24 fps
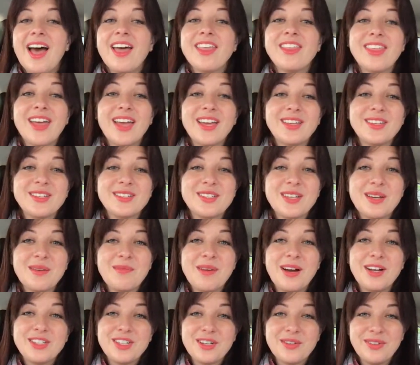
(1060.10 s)
Thank you so
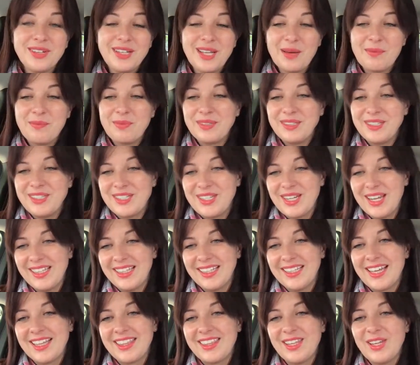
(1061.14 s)
much. I really appreciate
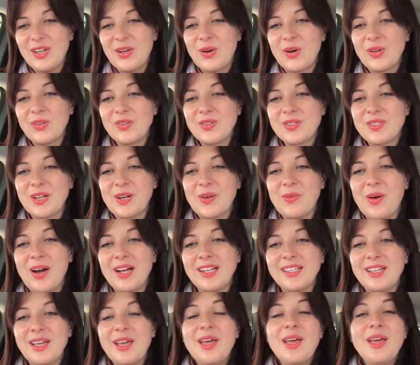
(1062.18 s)
it. I think colors are
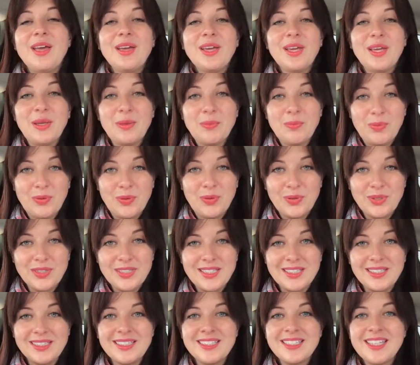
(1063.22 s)
quite
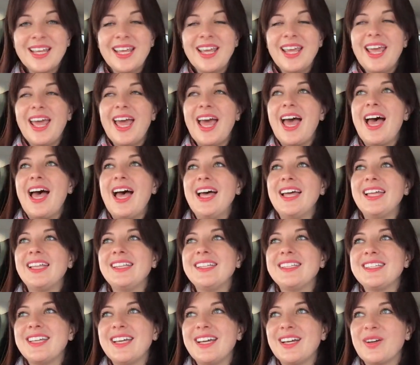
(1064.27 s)
important,
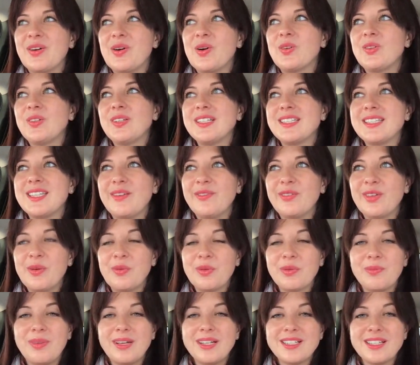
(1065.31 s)
and color is something
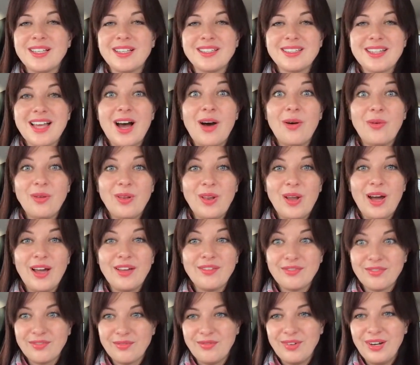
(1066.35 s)
that makes our
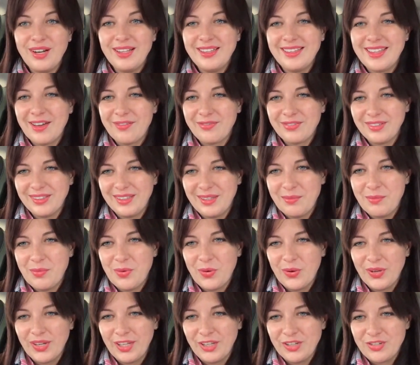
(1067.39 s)
life really definitely
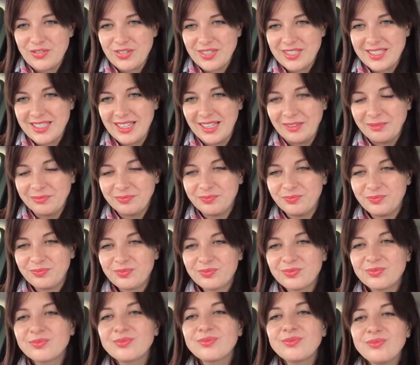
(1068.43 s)
more interesting.
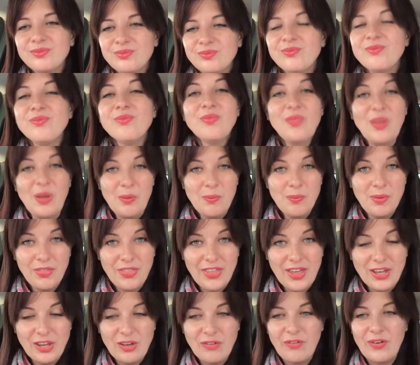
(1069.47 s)
But
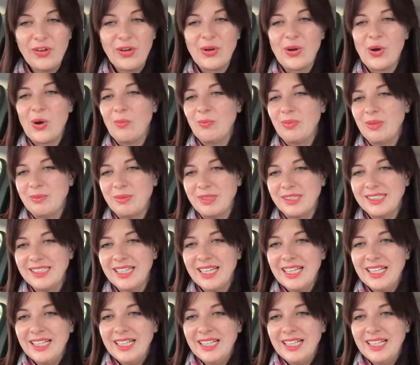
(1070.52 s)
thank you for your compliment.